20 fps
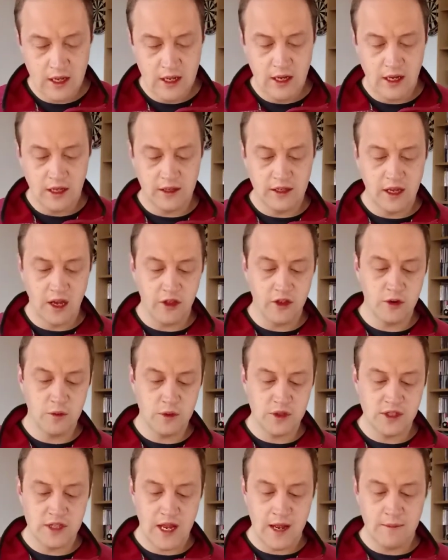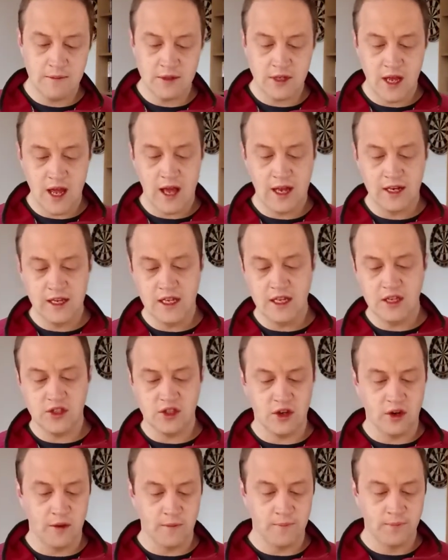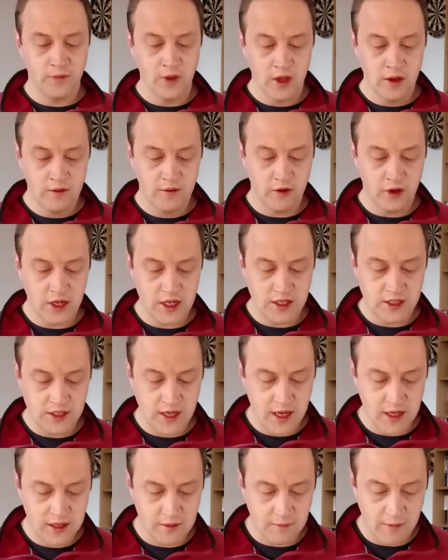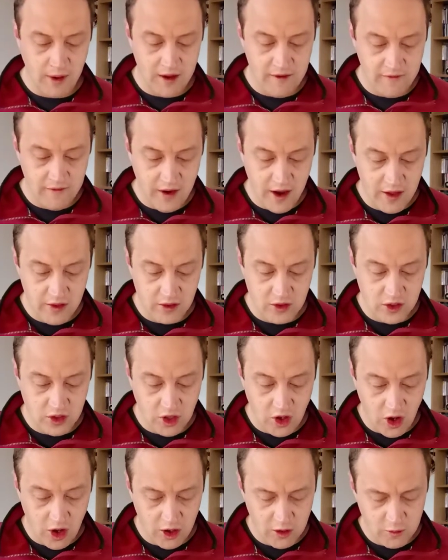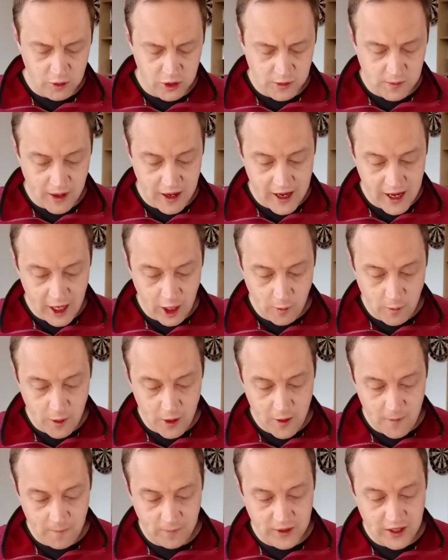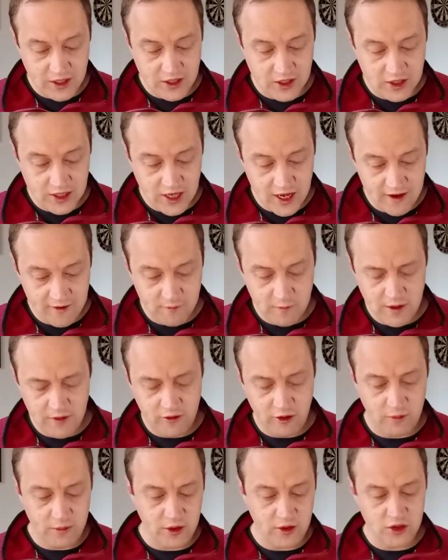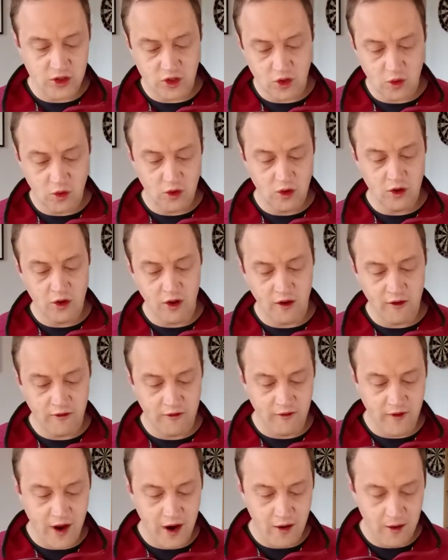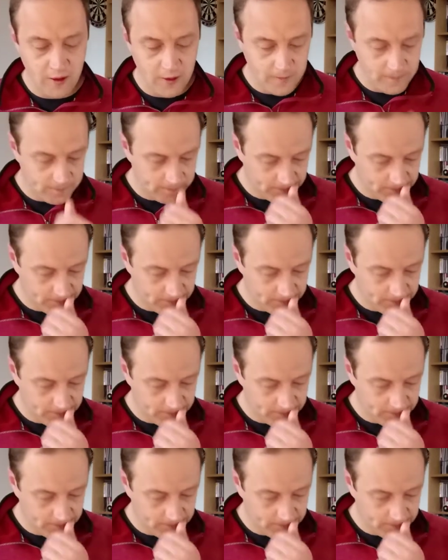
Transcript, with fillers: And the other was named Eliezer, for he said, My father's God was my helper, he saved me from the sword of Pharaoh.